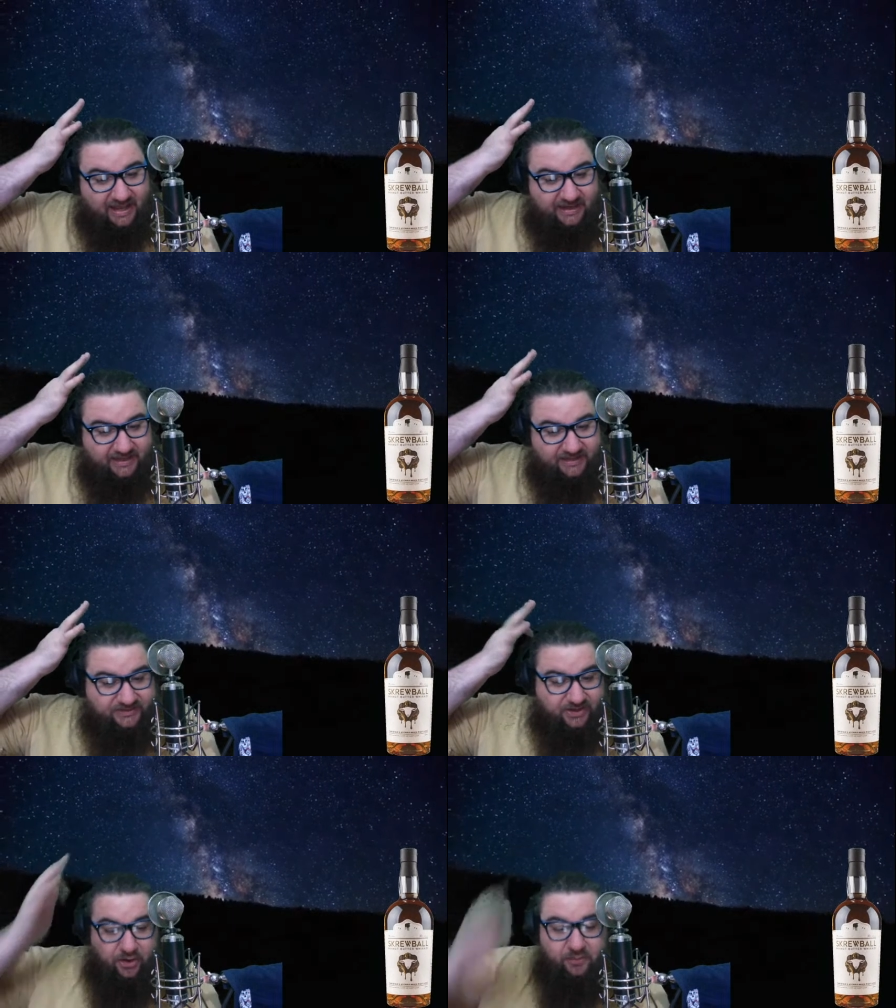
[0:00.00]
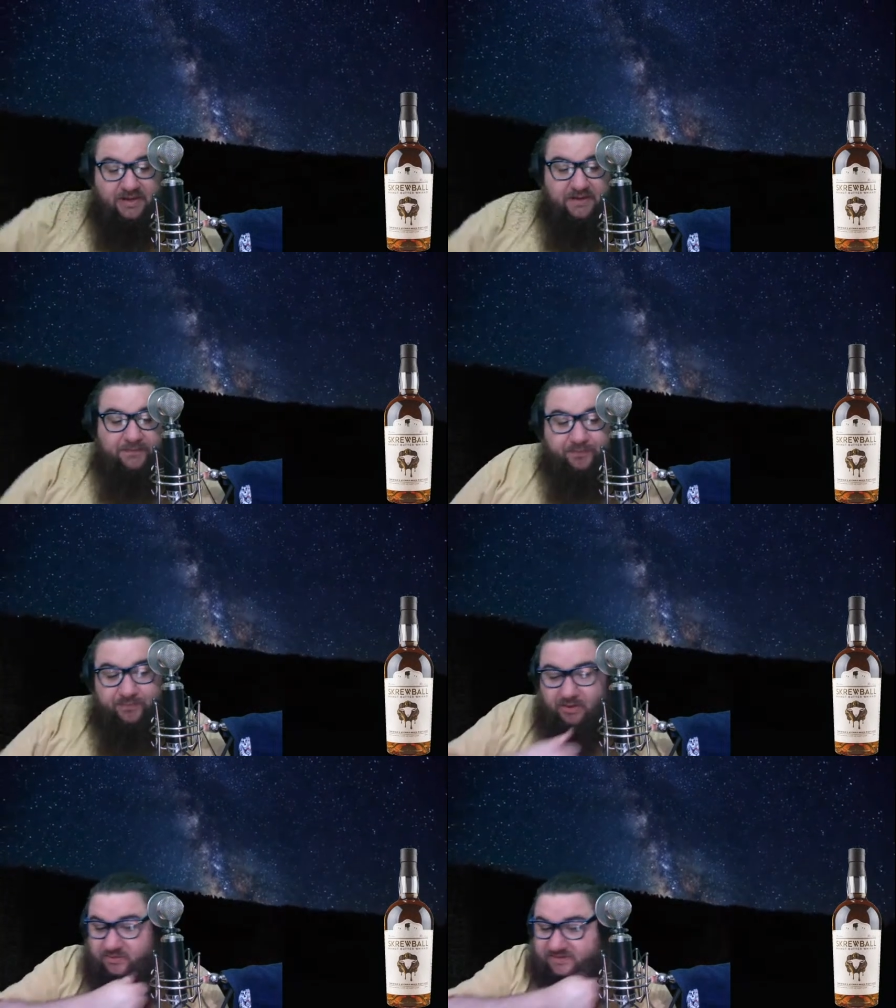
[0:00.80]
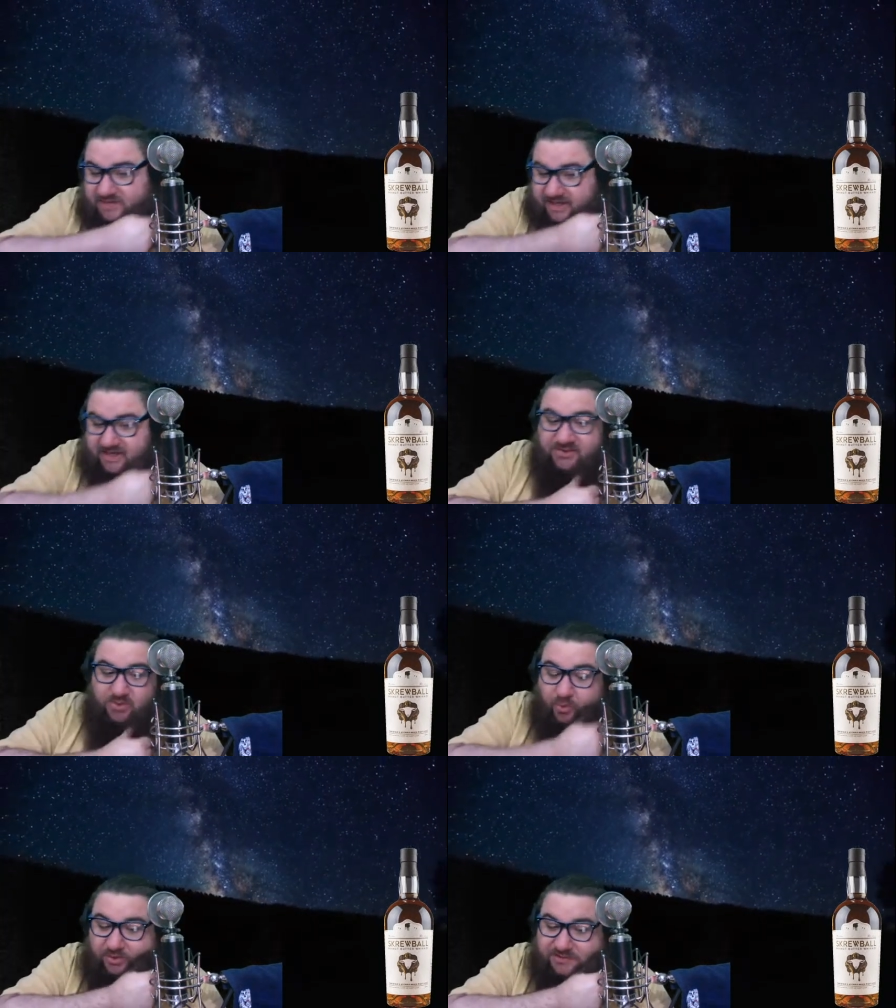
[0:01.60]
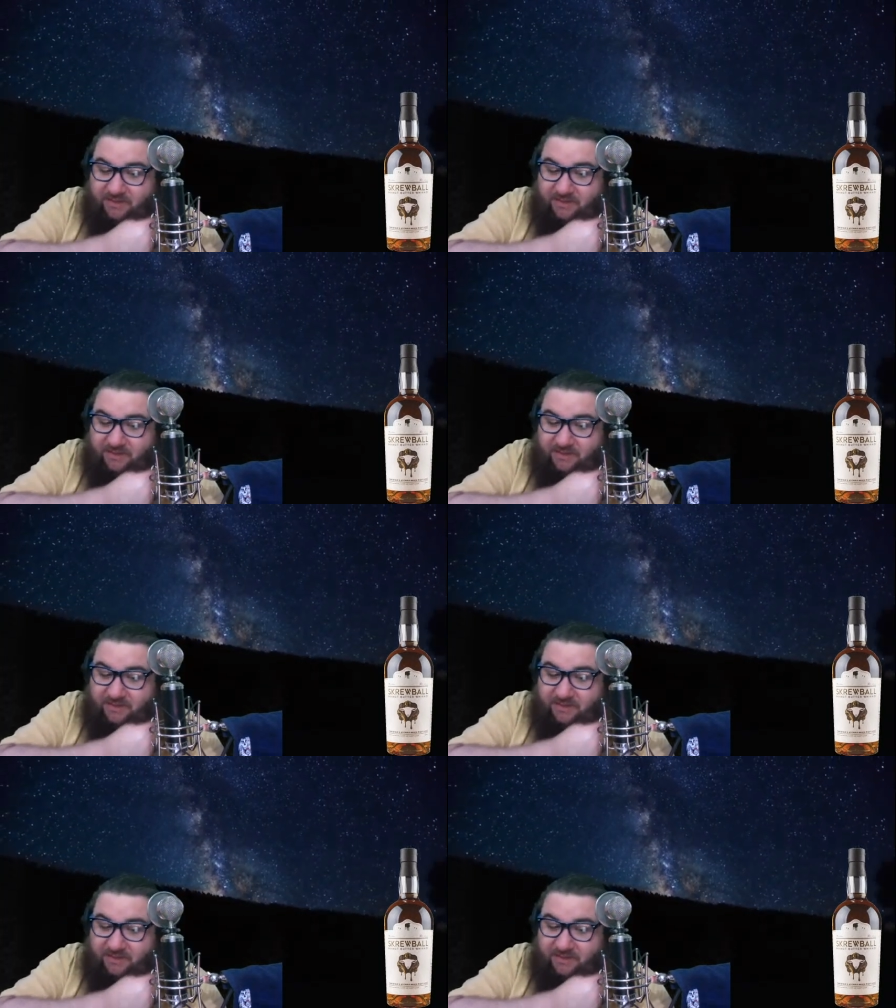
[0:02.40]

against Kobe was that he torched